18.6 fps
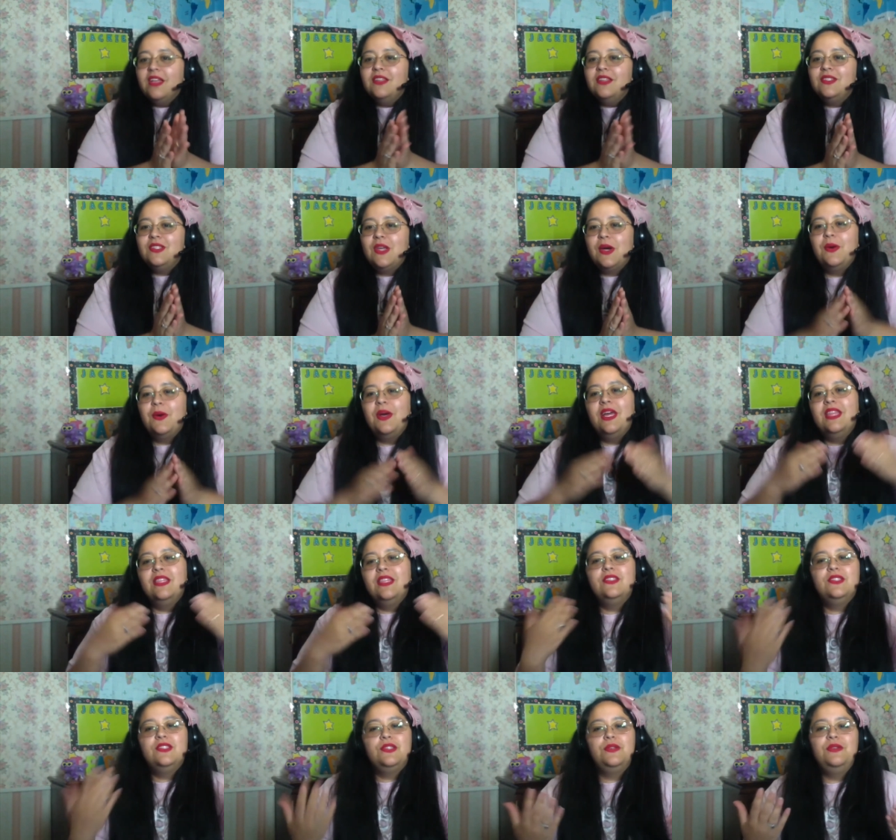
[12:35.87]
So the
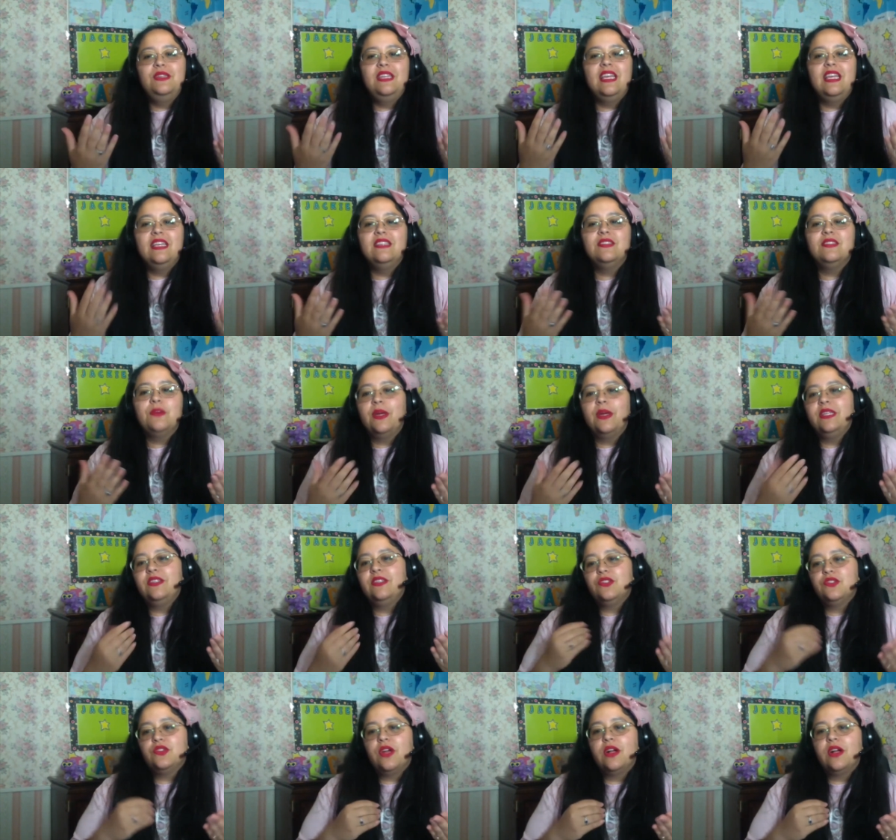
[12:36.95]
student is going to
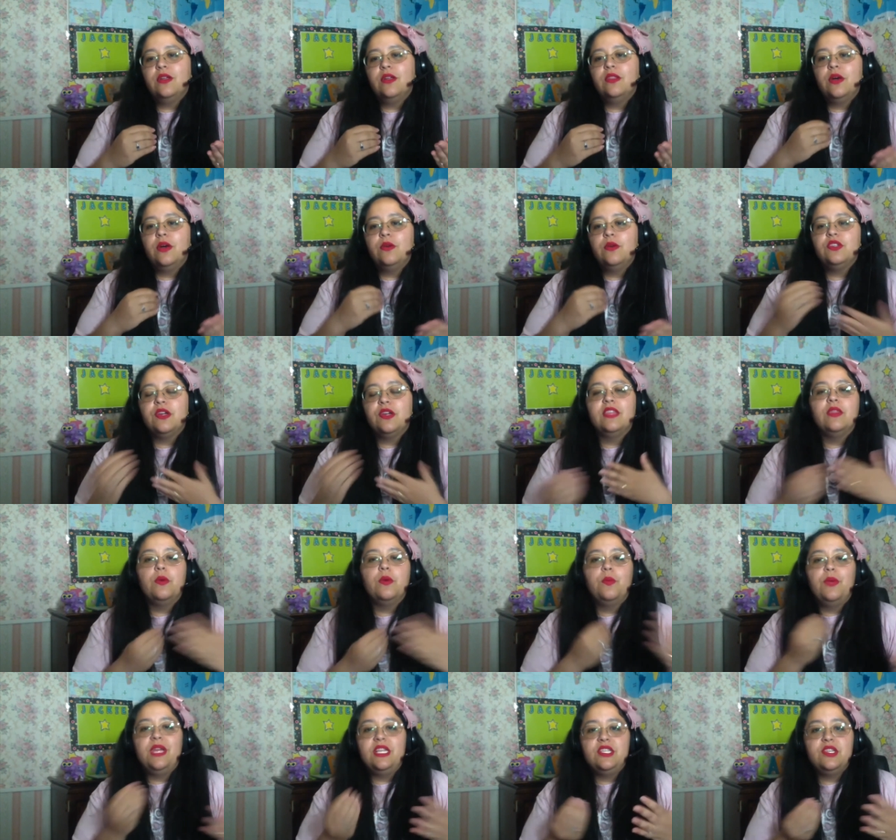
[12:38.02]
struggle though during the
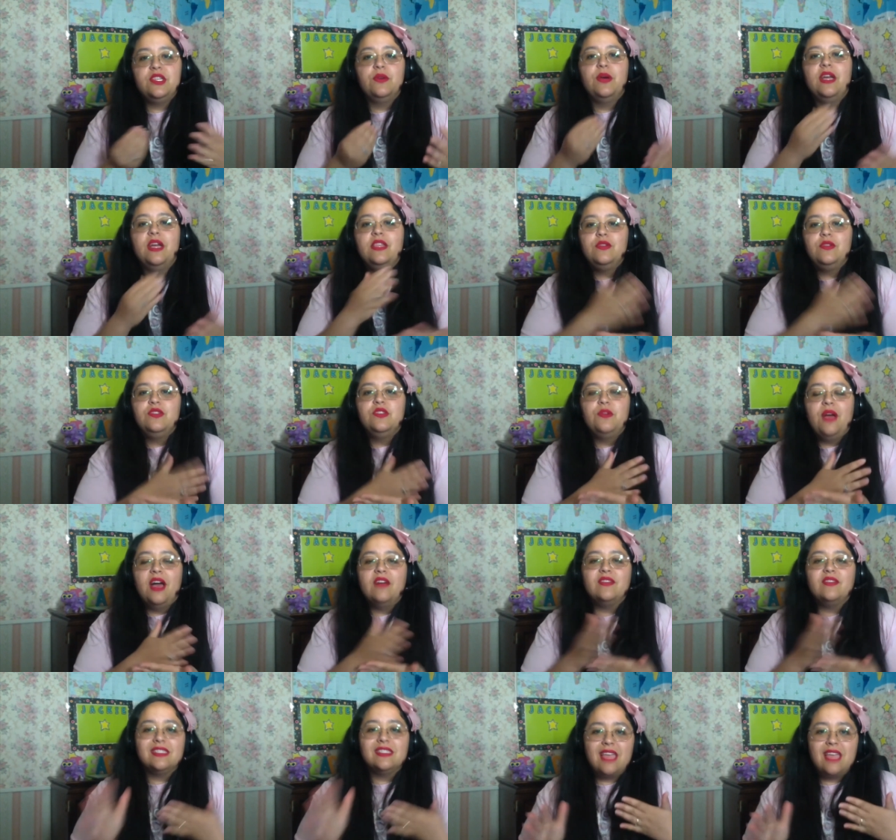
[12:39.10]
we do, and you do have
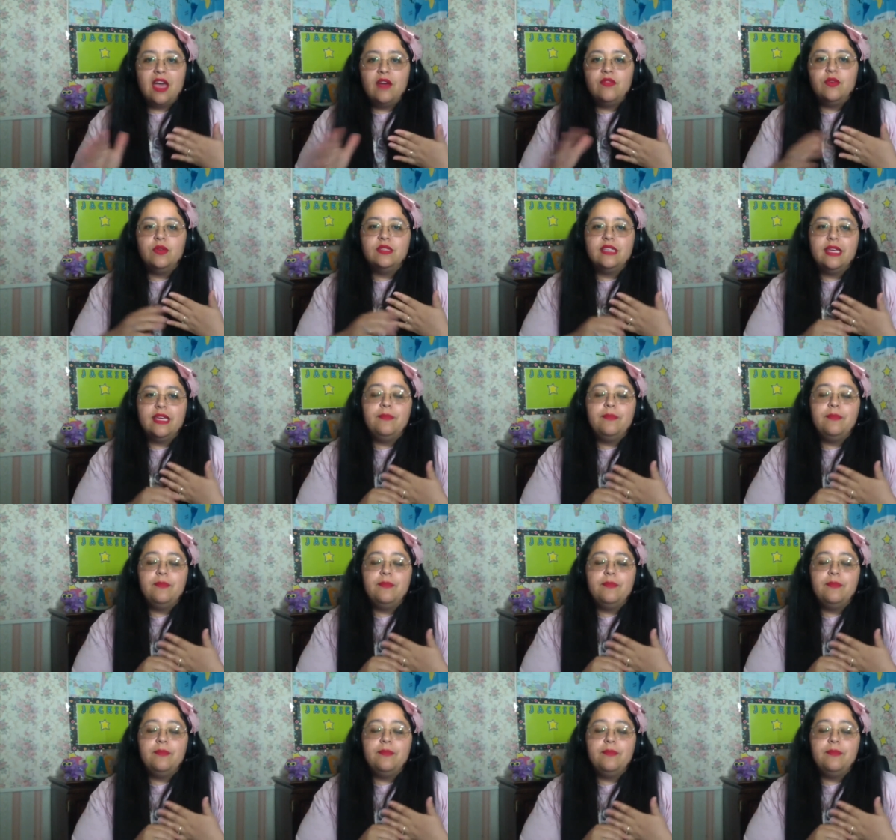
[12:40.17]
to scaffold it.